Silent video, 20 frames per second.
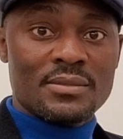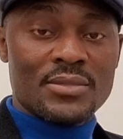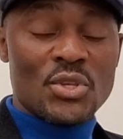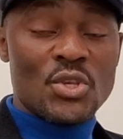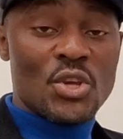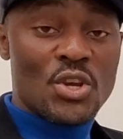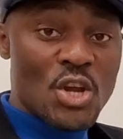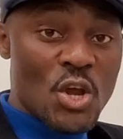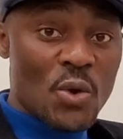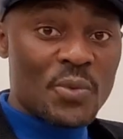
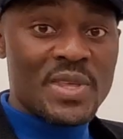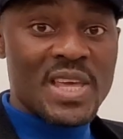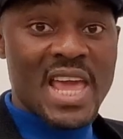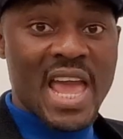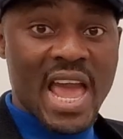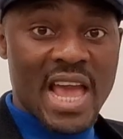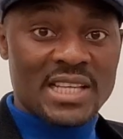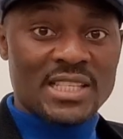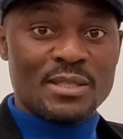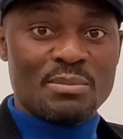You know the
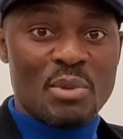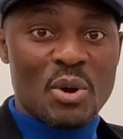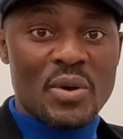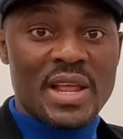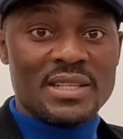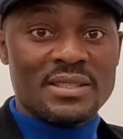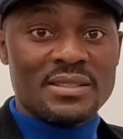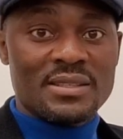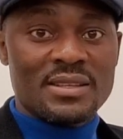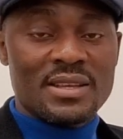
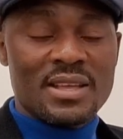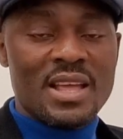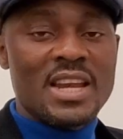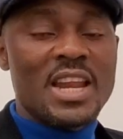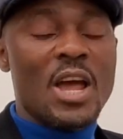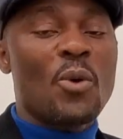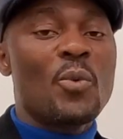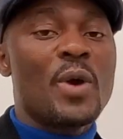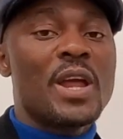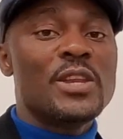exponent.
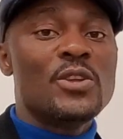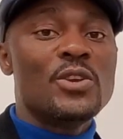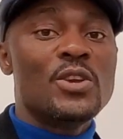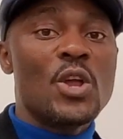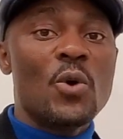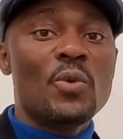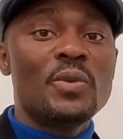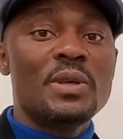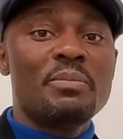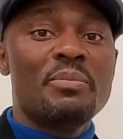Now, when you
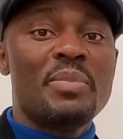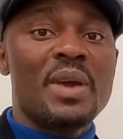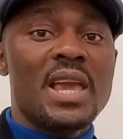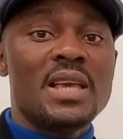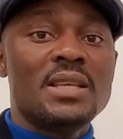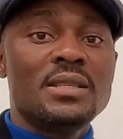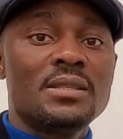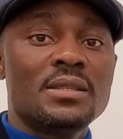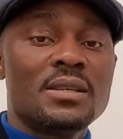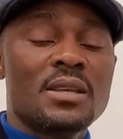know the
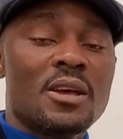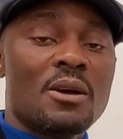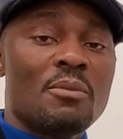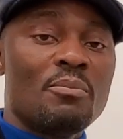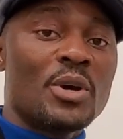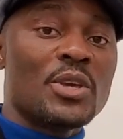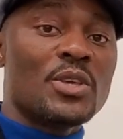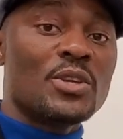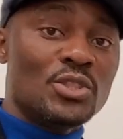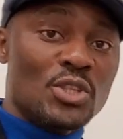base,
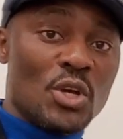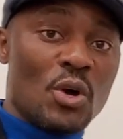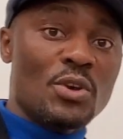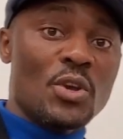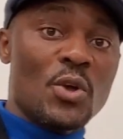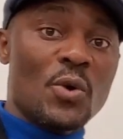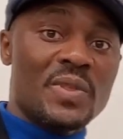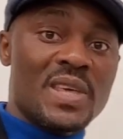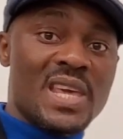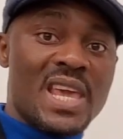but you don't
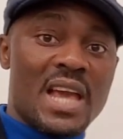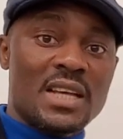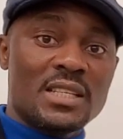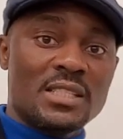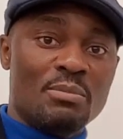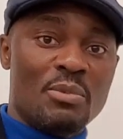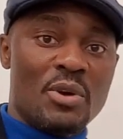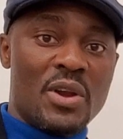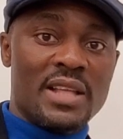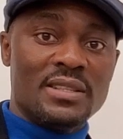know the
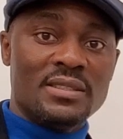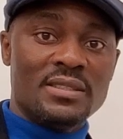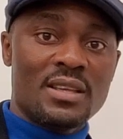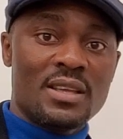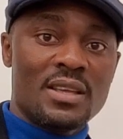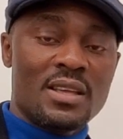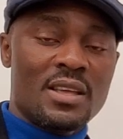exponent,